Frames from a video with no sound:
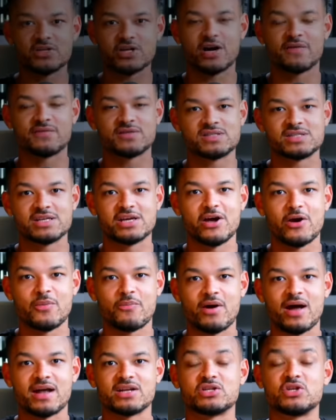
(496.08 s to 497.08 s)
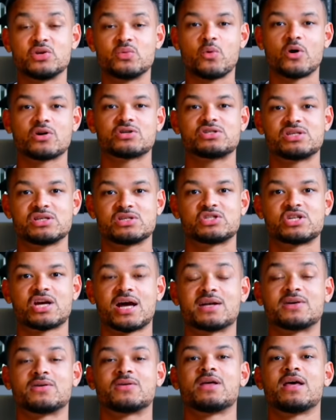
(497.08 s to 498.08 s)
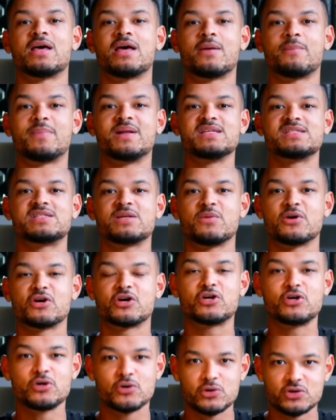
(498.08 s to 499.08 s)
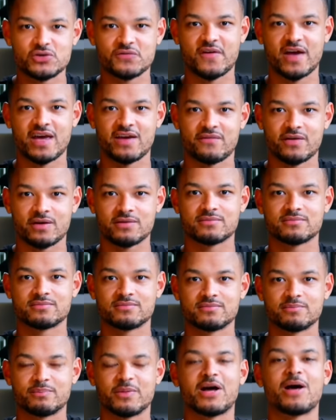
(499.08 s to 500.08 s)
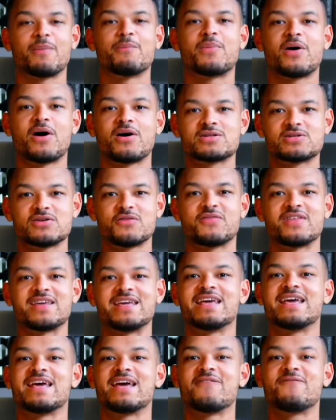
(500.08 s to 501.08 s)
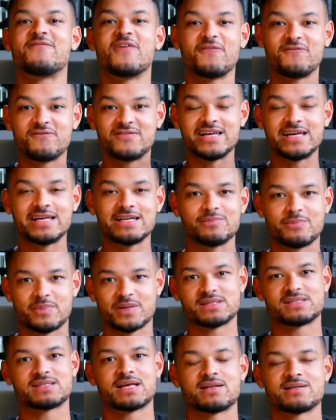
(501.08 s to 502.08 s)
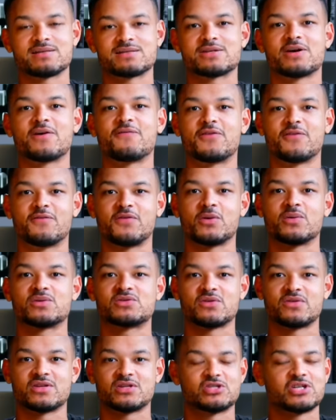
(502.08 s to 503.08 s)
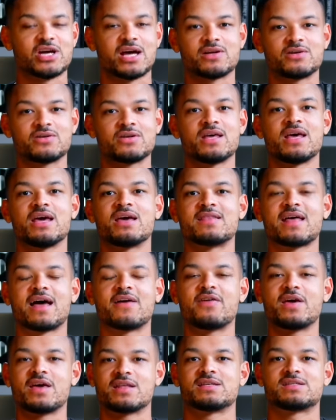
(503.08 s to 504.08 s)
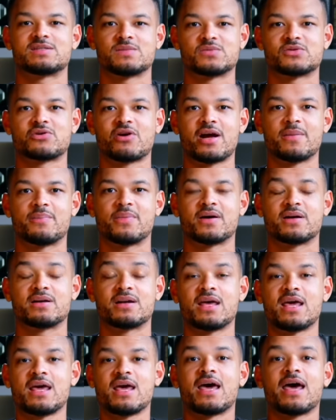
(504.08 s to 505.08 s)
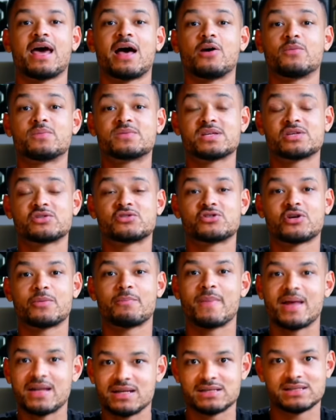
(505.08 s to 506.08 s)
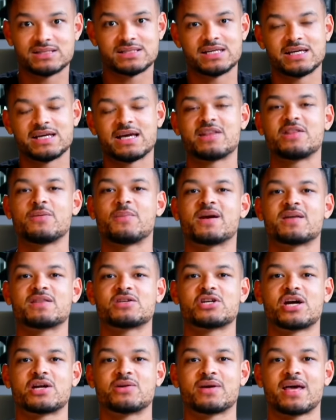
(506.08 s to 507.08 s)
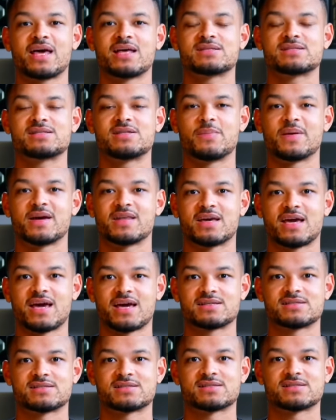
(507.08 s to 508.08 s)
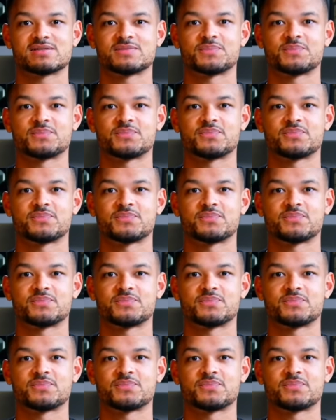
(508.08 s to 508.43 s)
Diary of a CEO brand and you watch this channel, please do me a huge favor. Become part of the 15% of the viewers on this channel that have hit the subscribe button. It helps us tremendously. And the bigger the channel gets, the bigger the guests.